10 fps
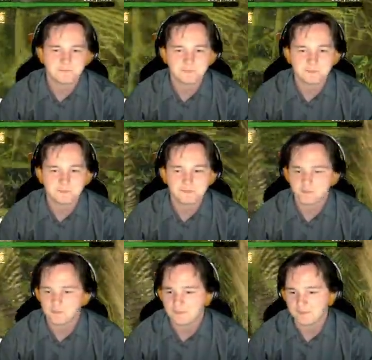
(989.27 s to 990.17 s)

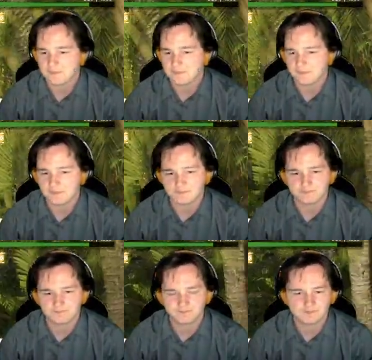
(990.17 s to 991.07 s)

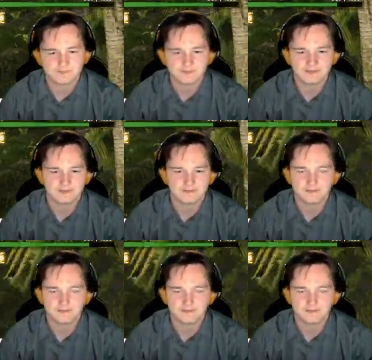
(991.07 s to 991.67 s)
Nobody speaks.